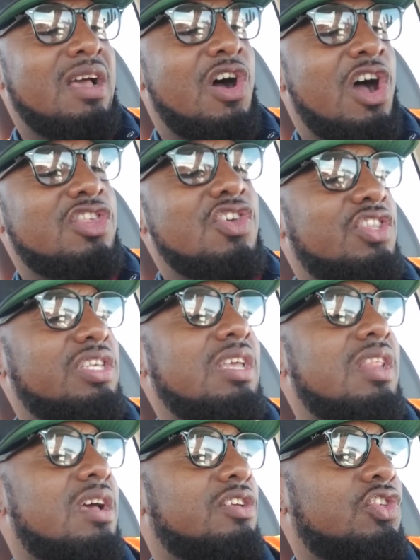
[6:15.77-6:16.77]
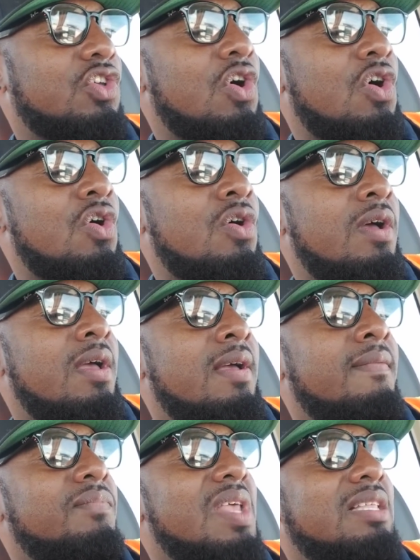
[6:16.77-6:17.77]
Argentina. So
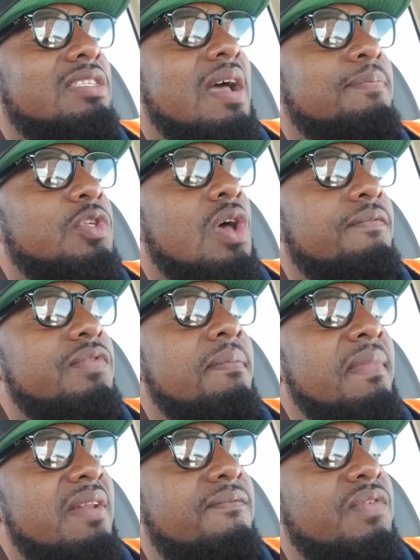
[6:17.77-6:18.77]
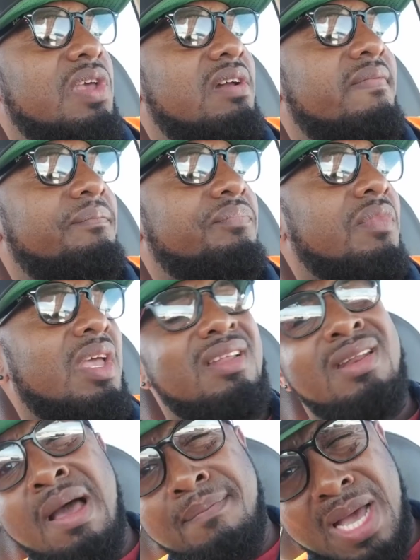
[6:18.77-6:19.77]
that tops off the midfield.
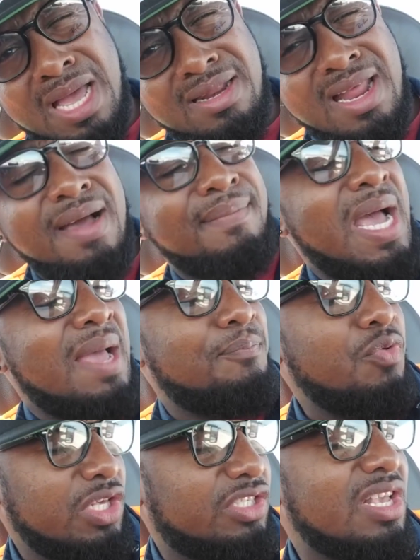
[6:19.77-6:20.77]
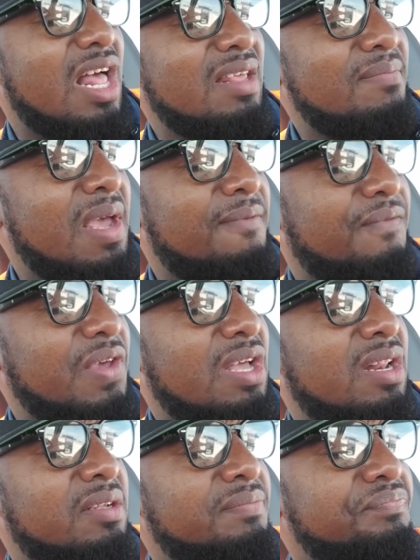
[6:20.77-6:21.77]
Not bad. Pretty solid midfield.